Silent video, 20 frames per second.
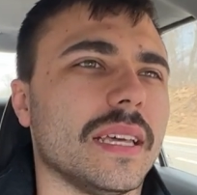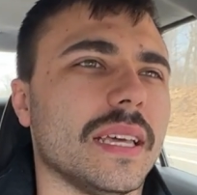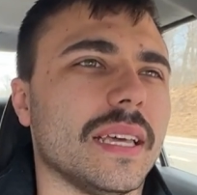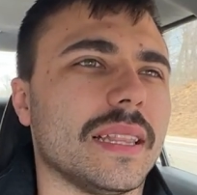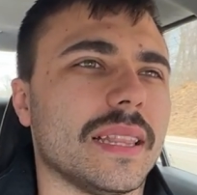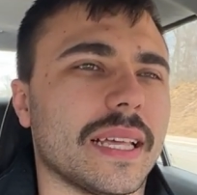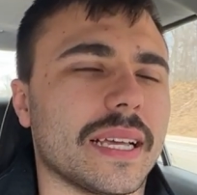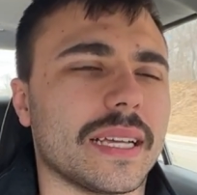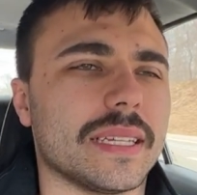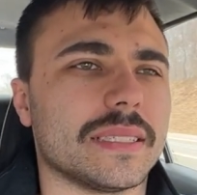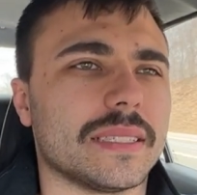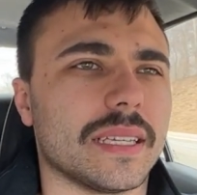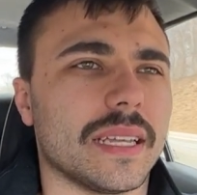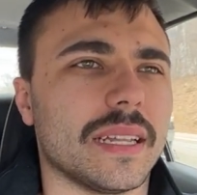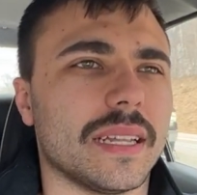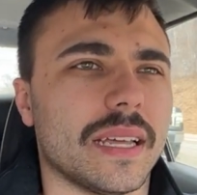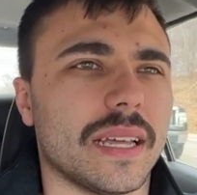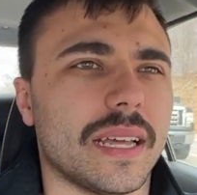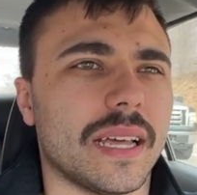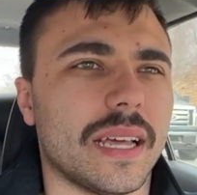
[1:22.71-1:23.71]
And like I
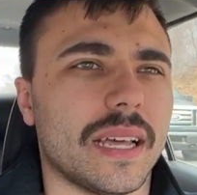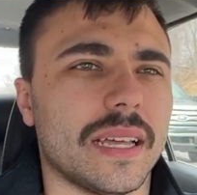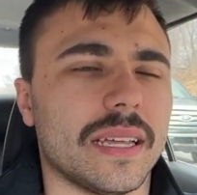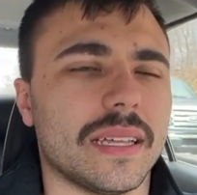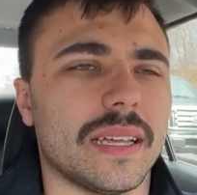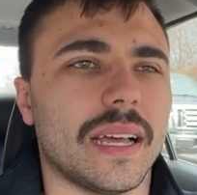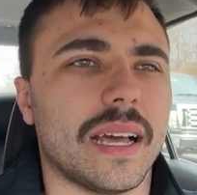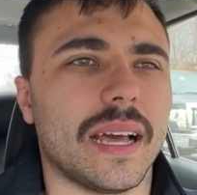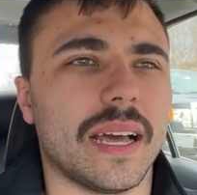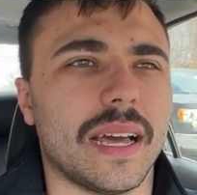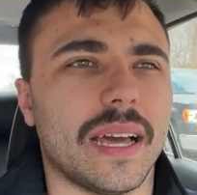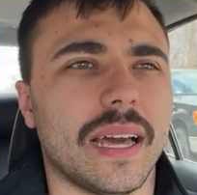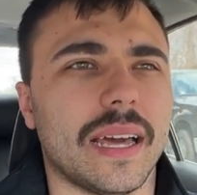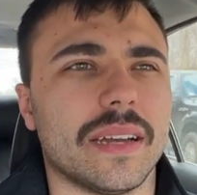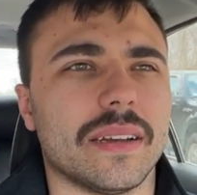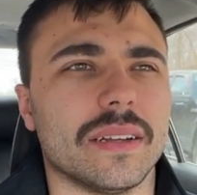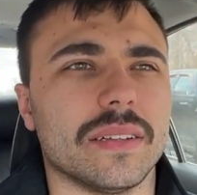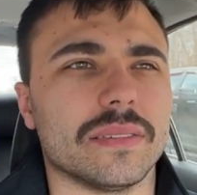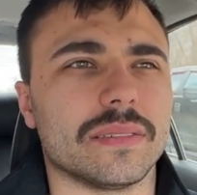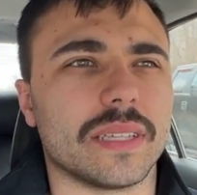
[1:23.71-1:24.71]
said, I
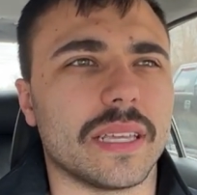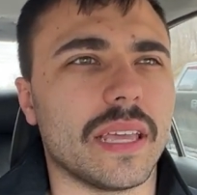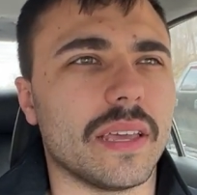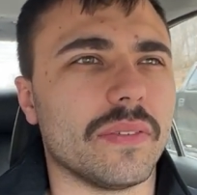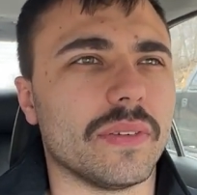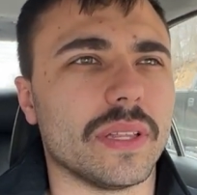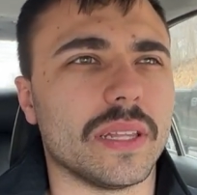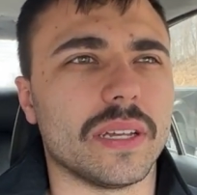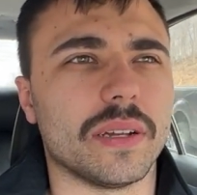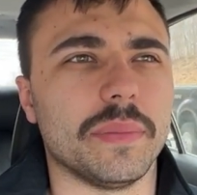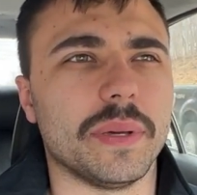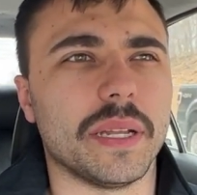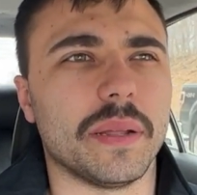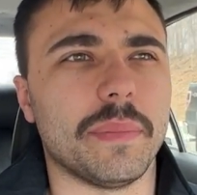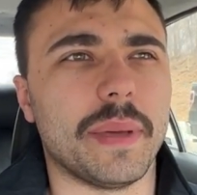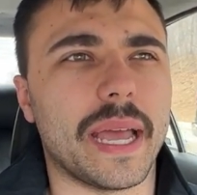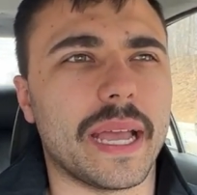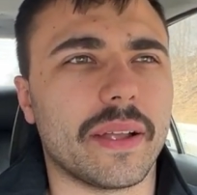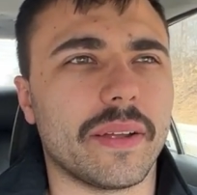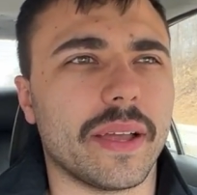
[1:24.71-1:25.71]
don't know, to give a little bit of
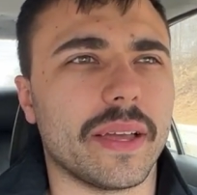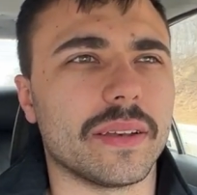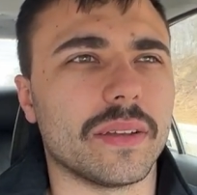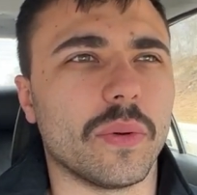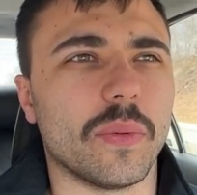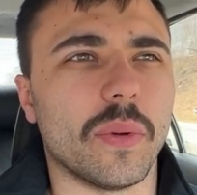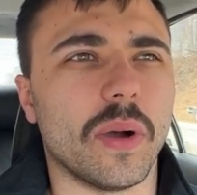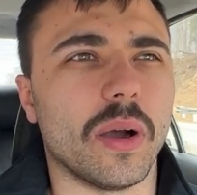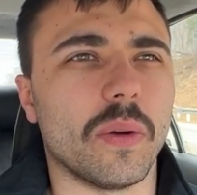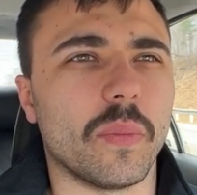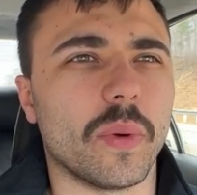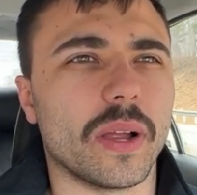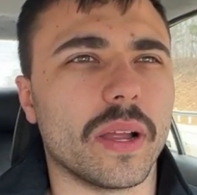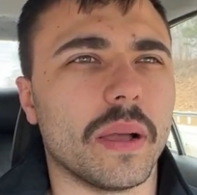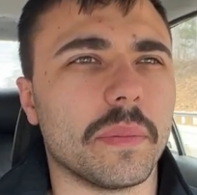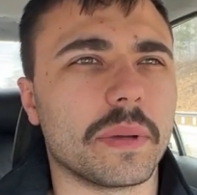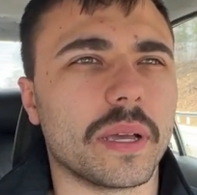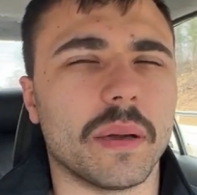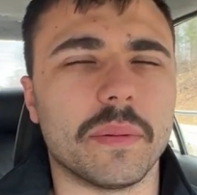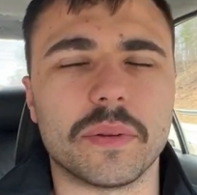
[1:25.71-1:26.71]
background on where
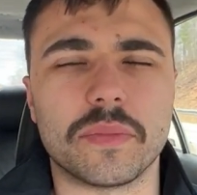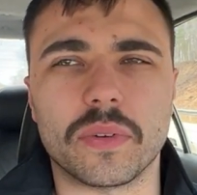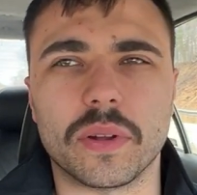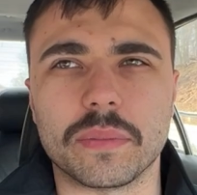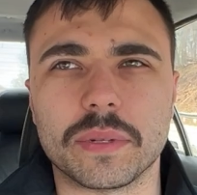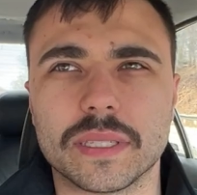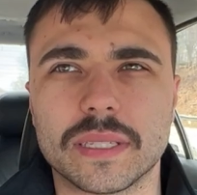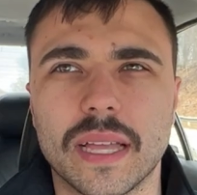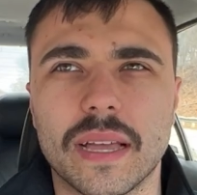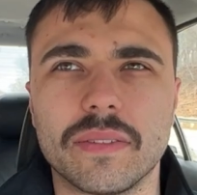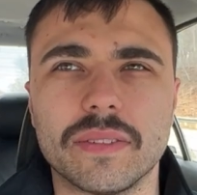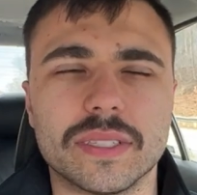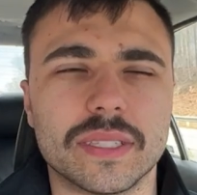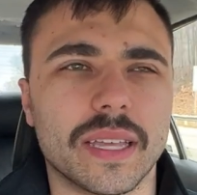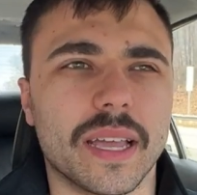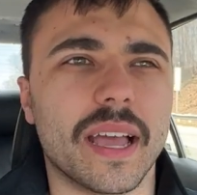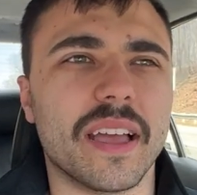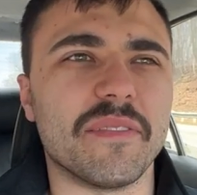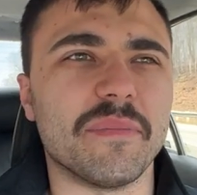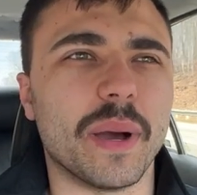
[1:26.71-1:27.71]
I'm coming from, because
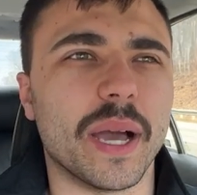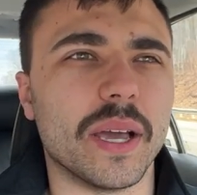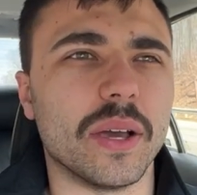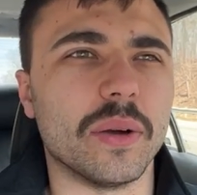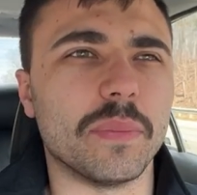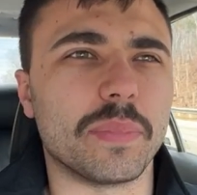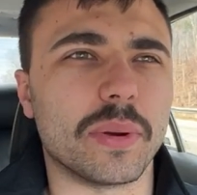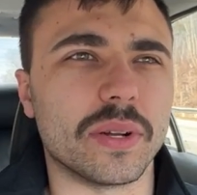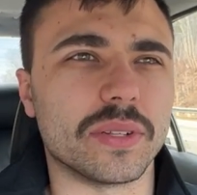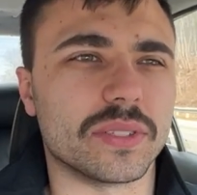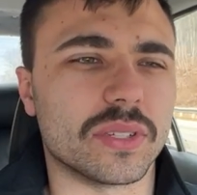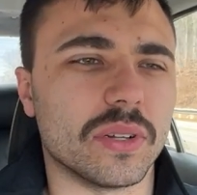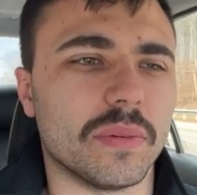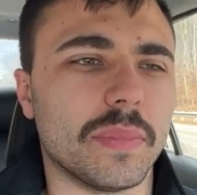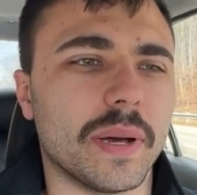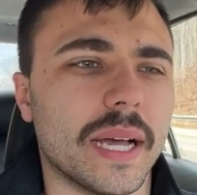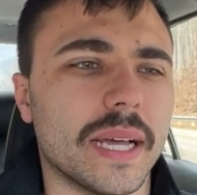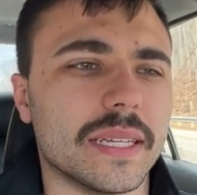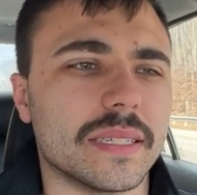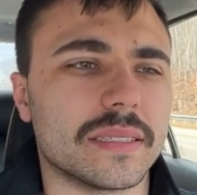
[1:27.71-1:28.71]
obviously I have my own personal
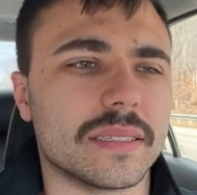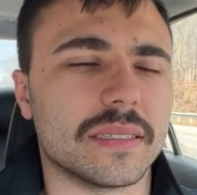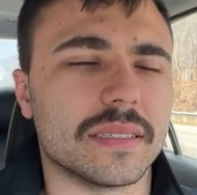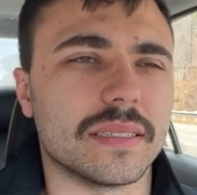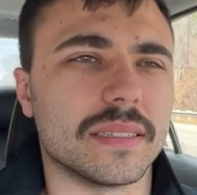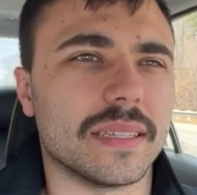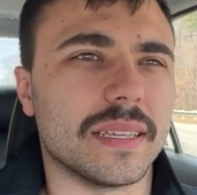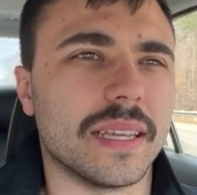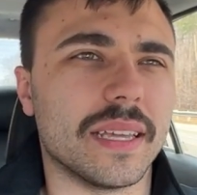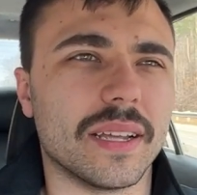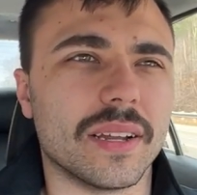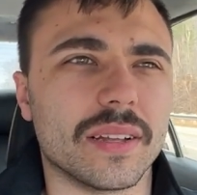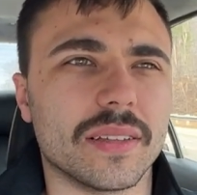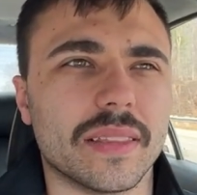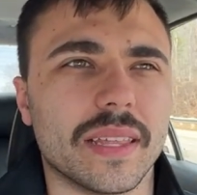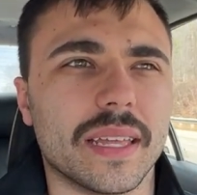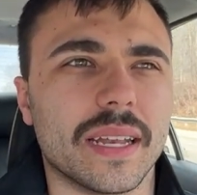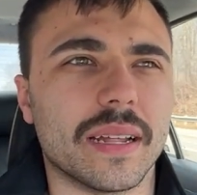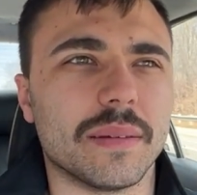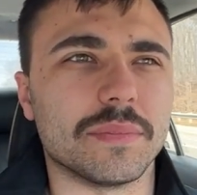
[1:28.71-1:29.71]
bias here
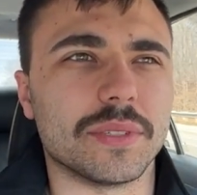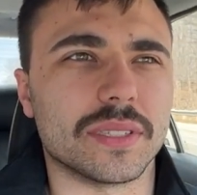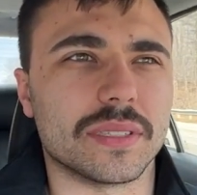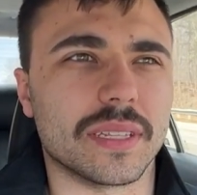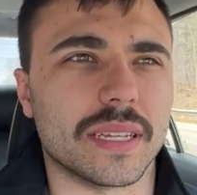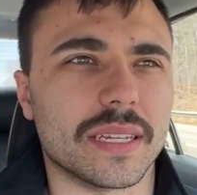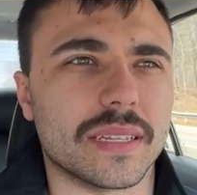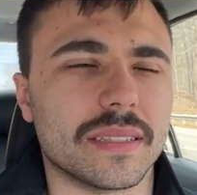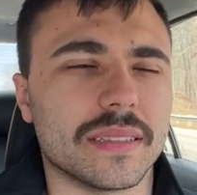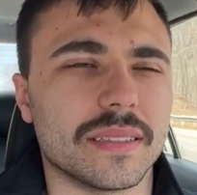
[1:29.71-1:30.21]
that I'm just like,